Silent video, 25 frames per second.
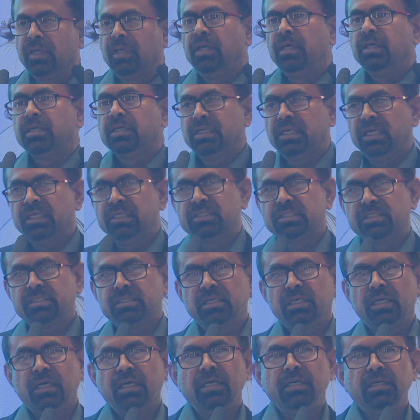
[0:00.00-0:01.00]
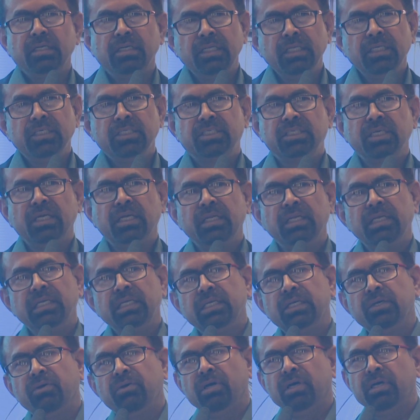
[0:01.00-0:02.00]
Yes, uh, initially you
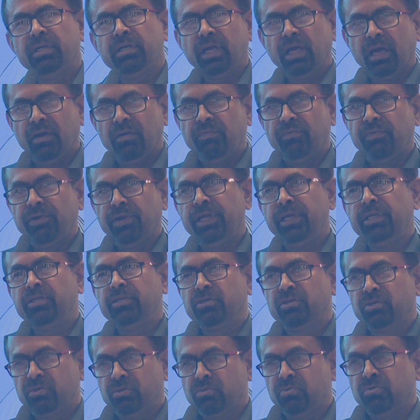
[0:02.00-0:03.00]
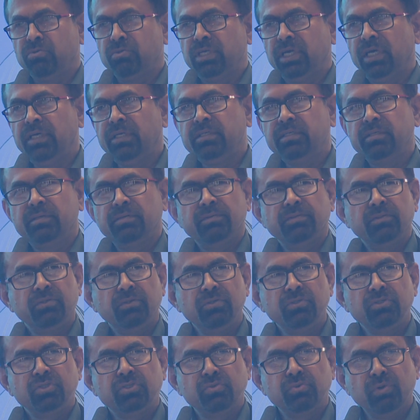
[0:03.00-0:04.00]
are afraid to do that. Those
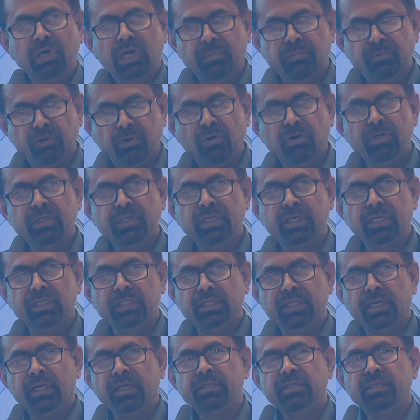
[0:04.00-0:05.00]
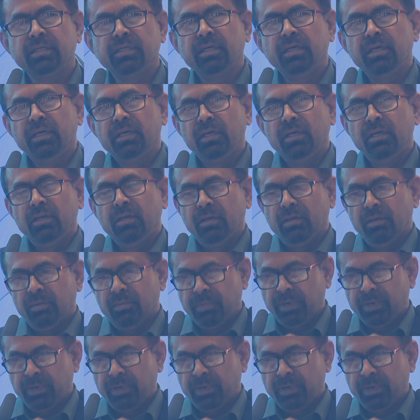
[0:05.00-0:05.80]
who have not done that, but